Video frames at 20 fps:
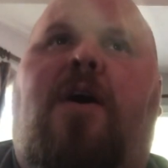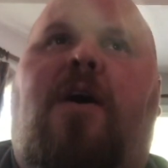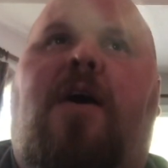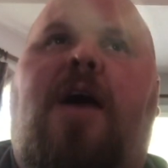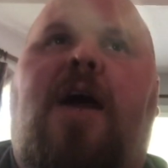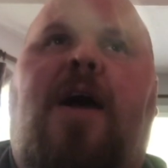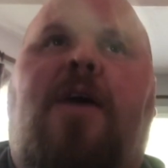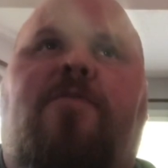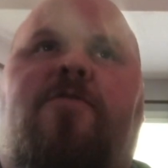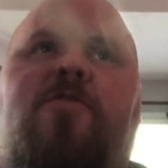
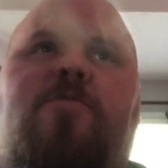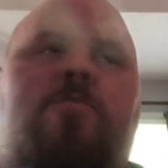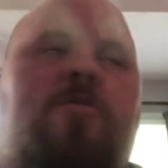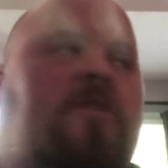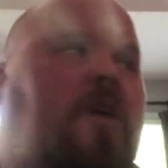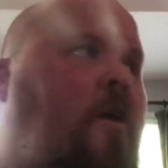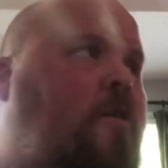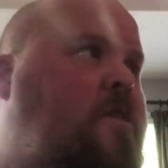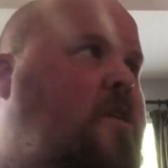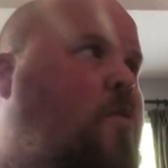had some
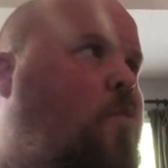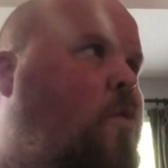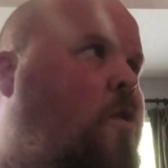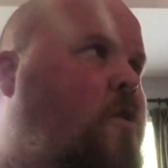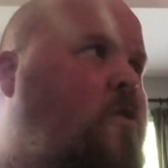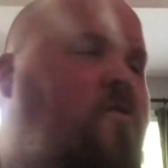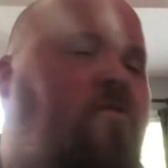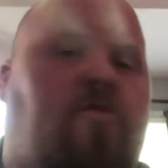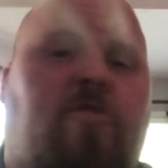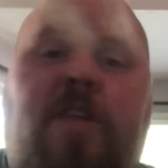salty
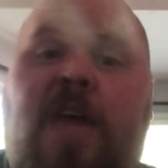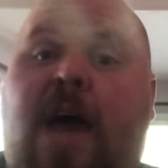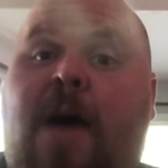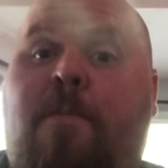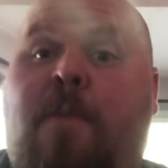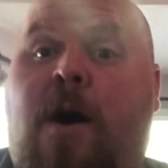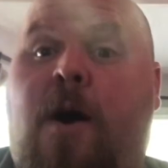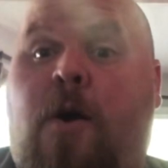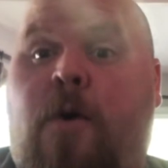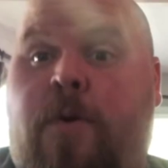words for
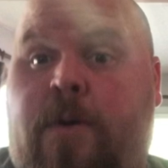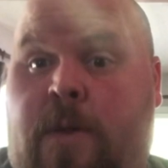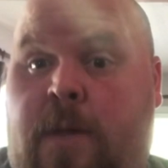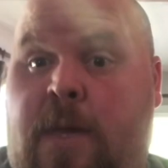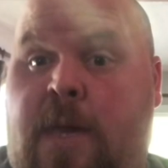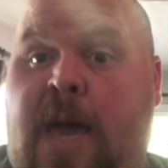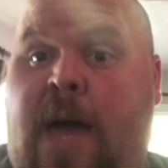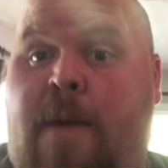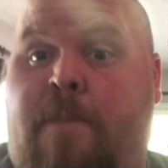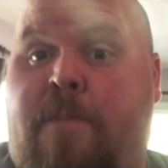Dabo, and he
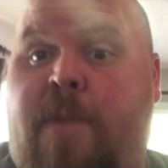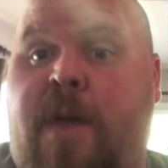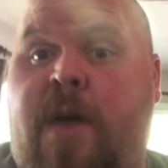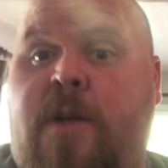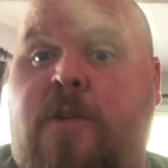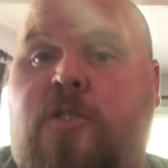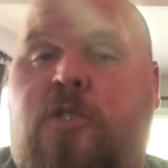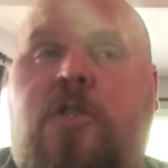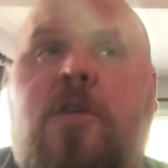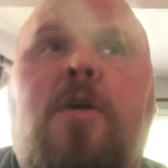got
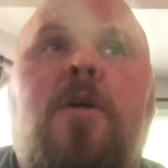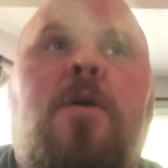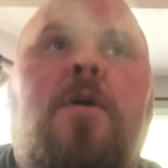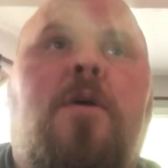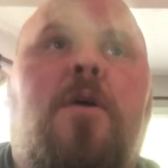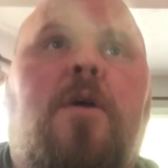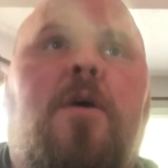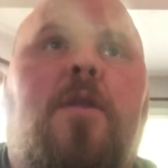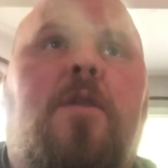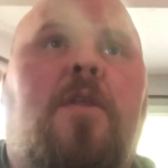benched
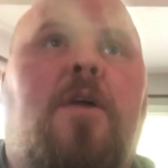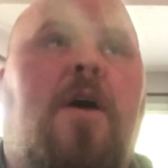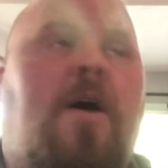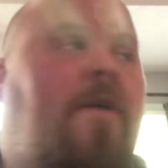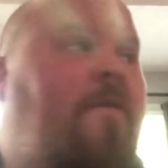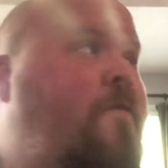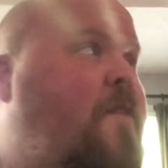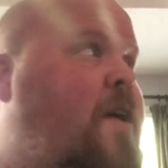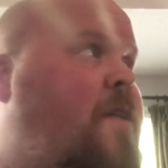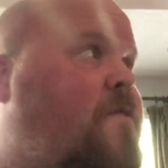in
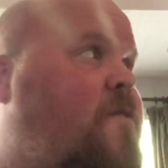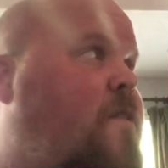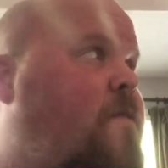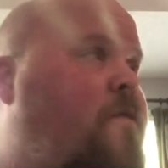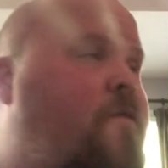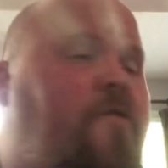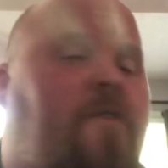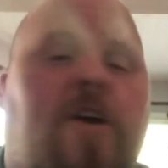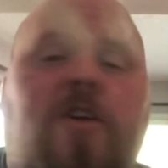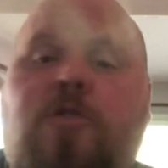favor of
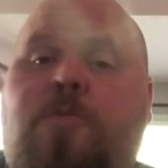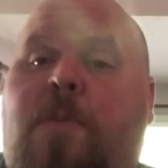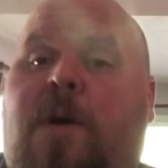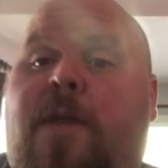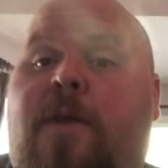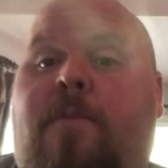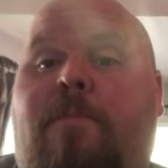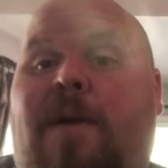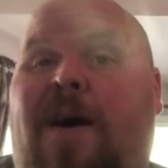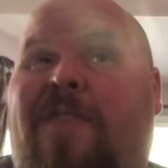a
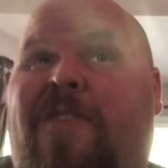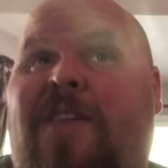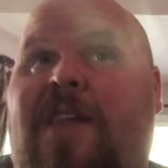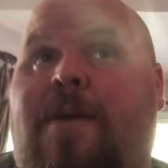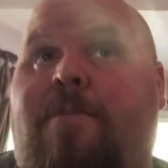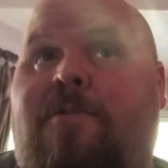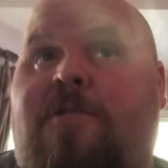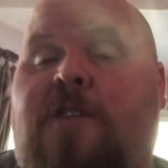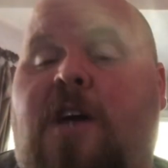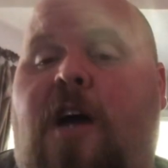freshman by the
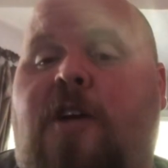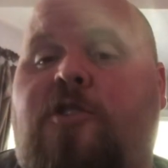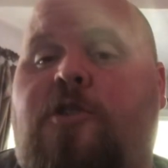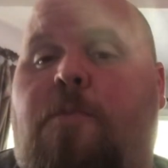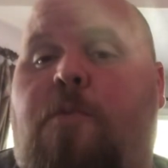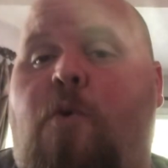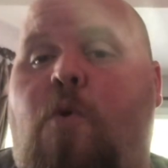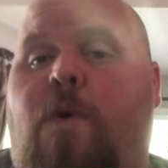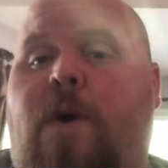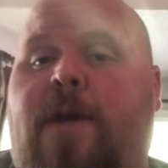name of Tasha
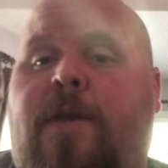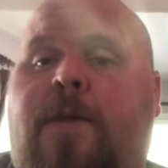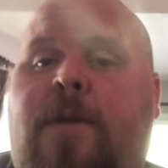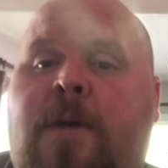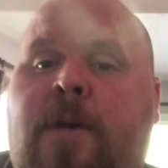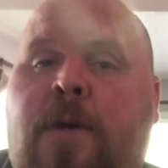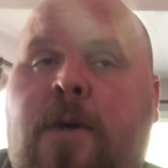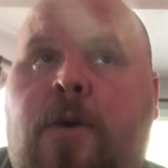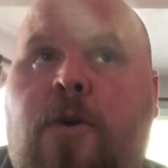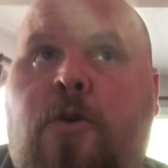Boyd,
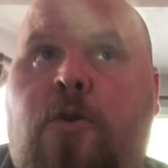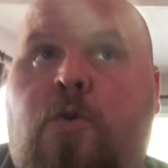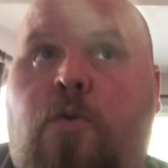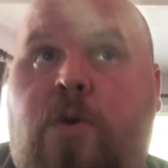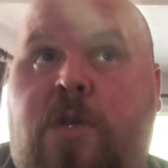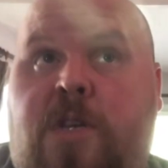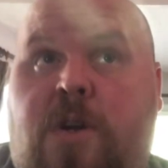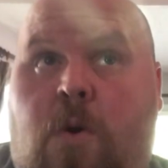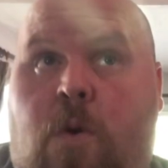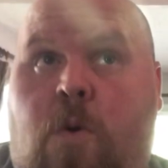who
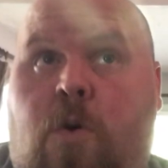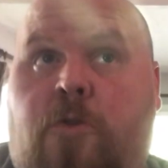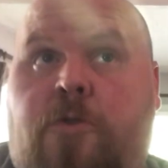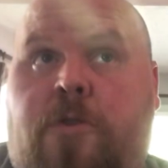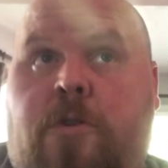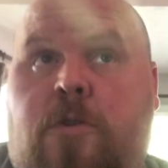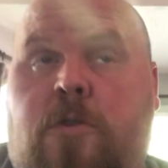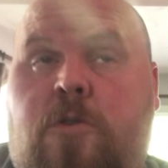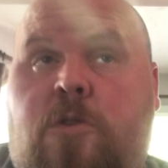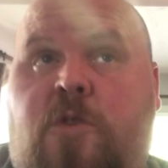would go on
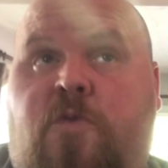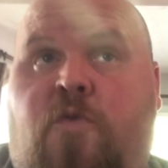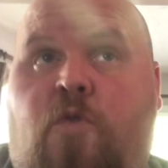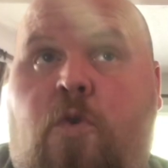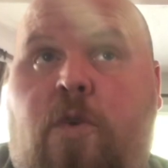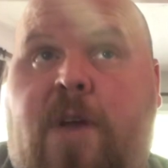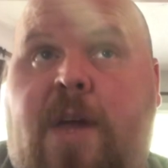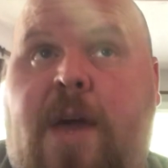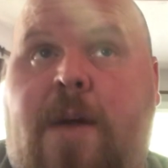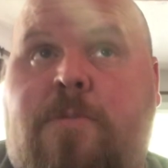to lose
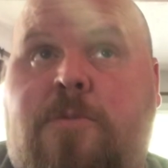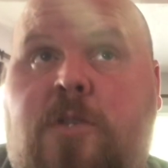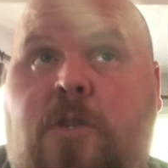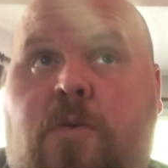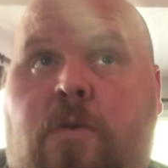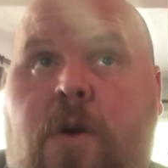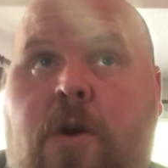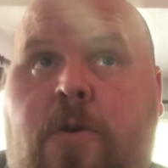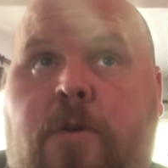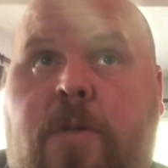4 games in a
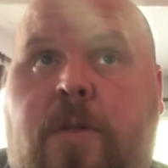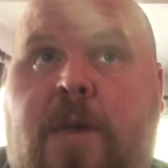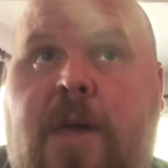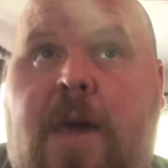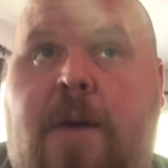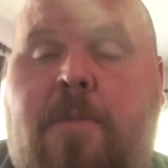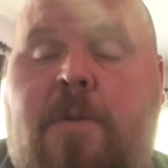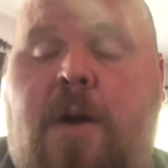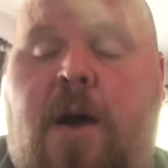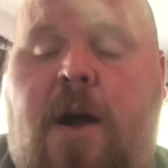row to the
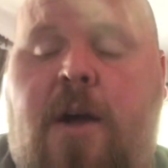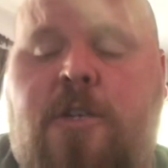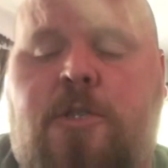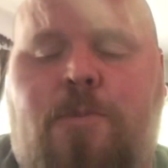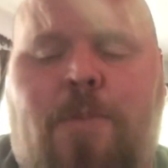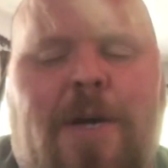Gamecocks.